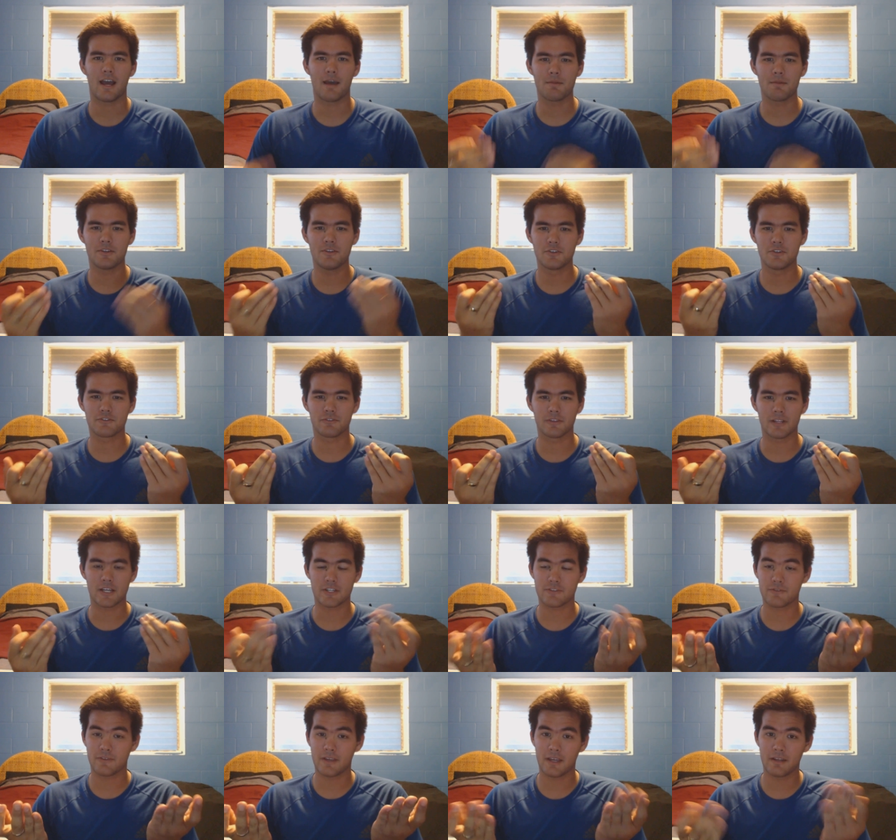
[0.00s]
I'm a huge
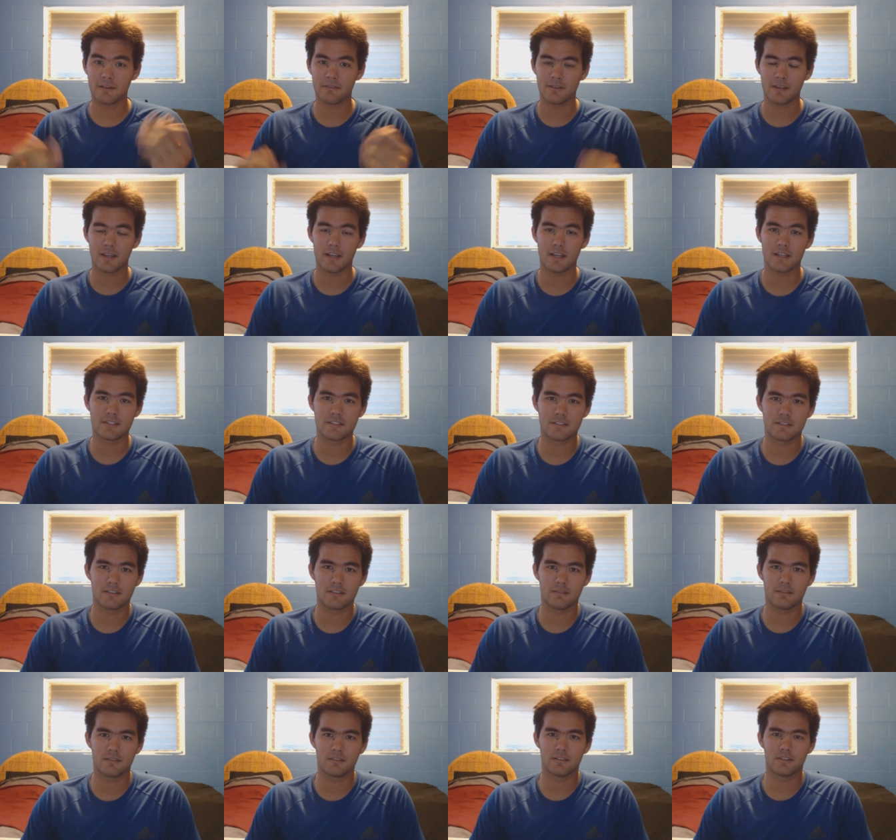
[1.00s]
Flash fan, as
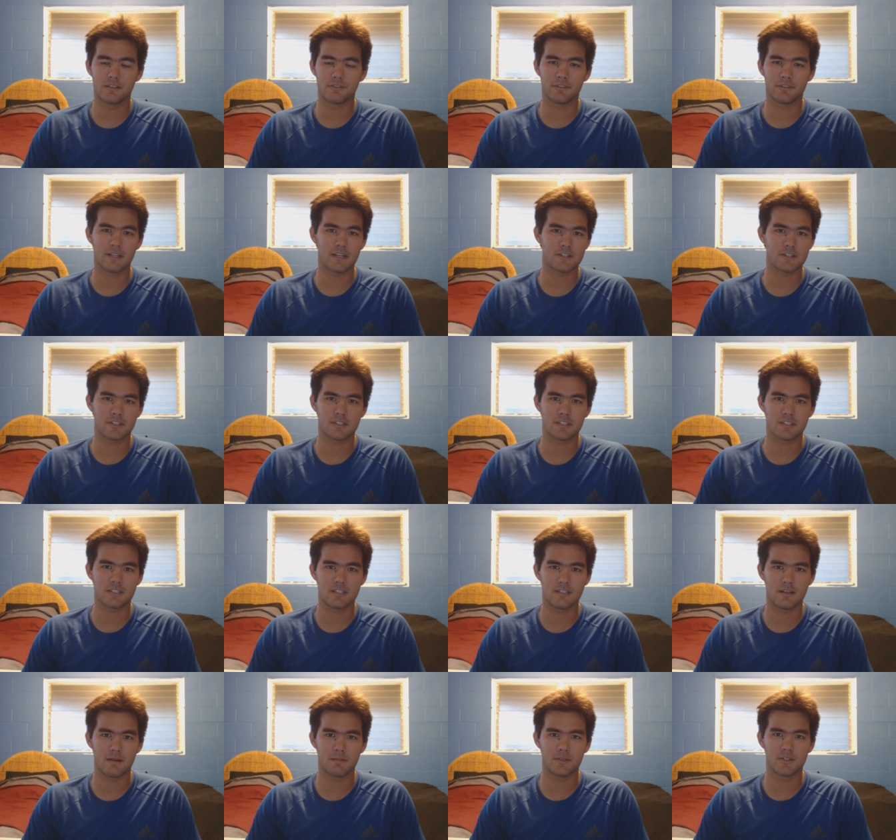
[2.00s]
the Flash on the
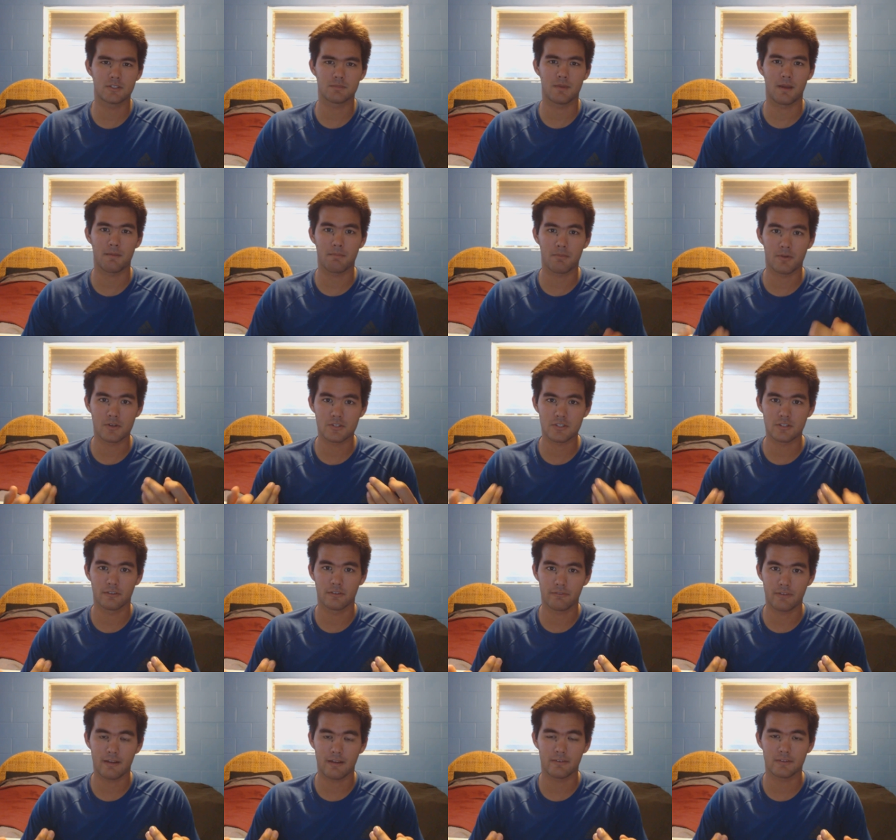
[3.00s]
CW is my
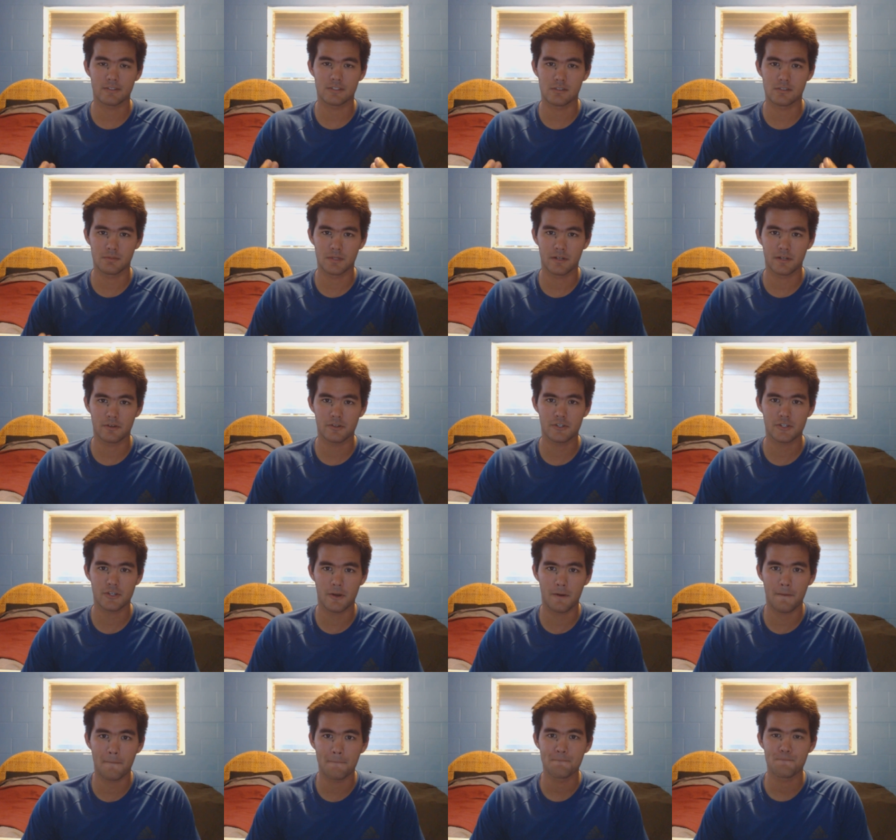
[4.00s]
personal favorite superhero
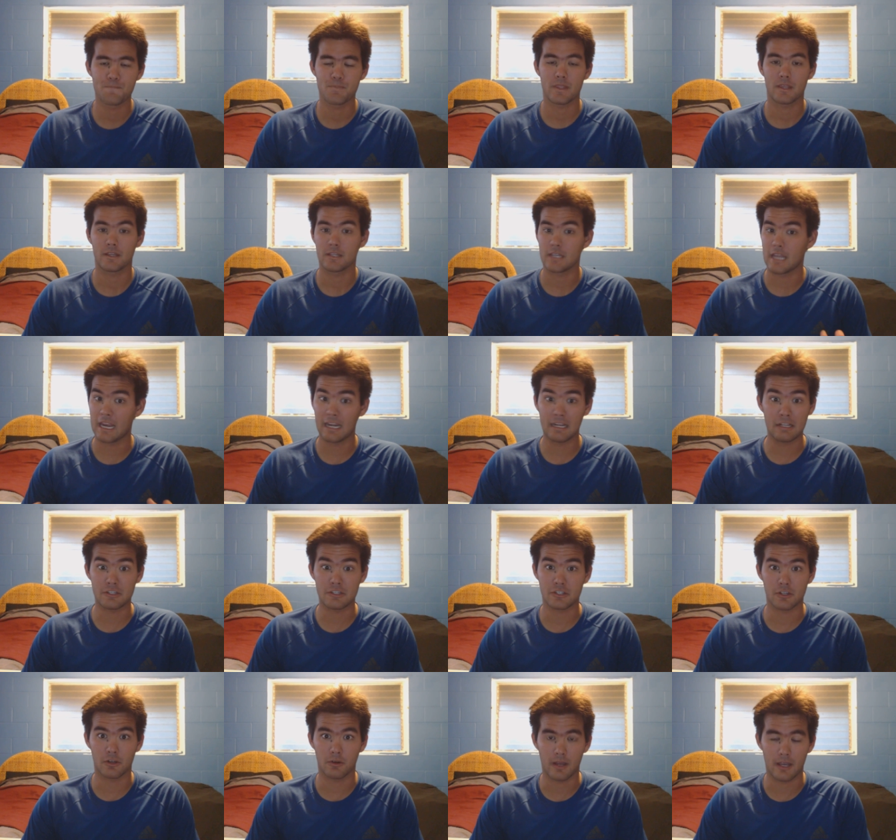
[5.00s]
show, any
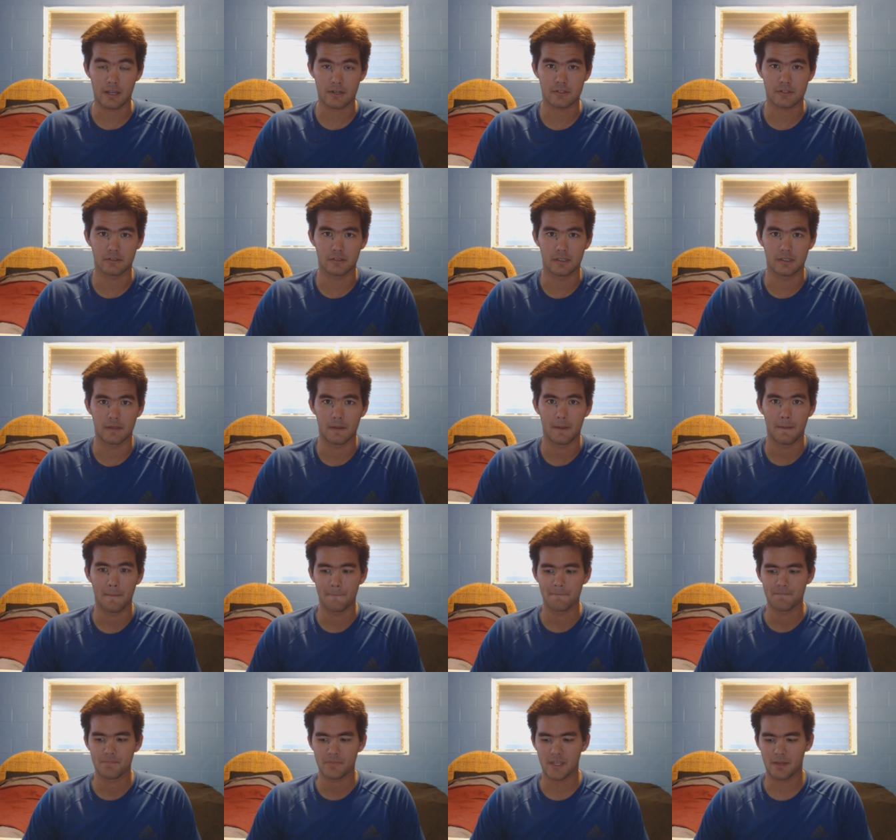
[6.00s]
show actually.
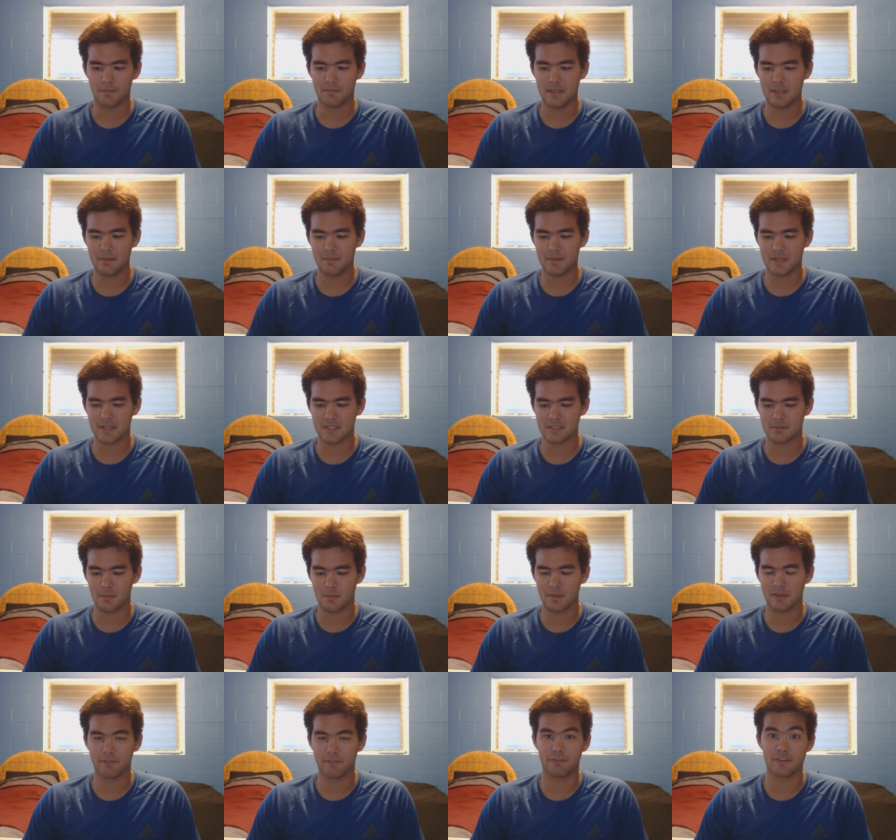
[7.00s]
And me, because I'm
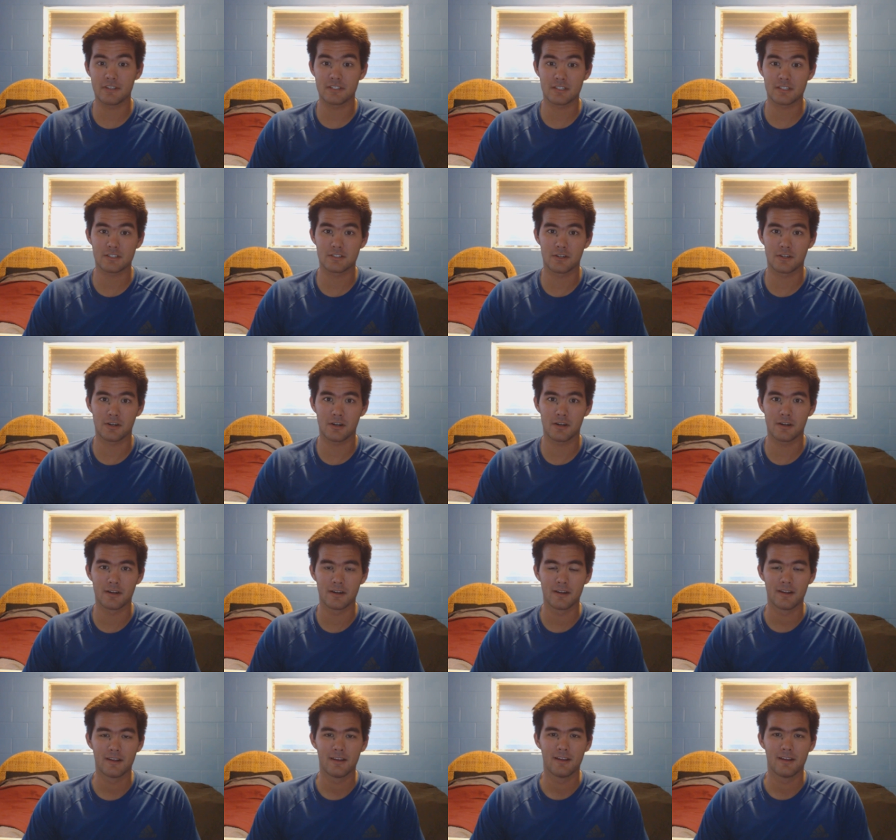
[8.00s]
a big physics nerd,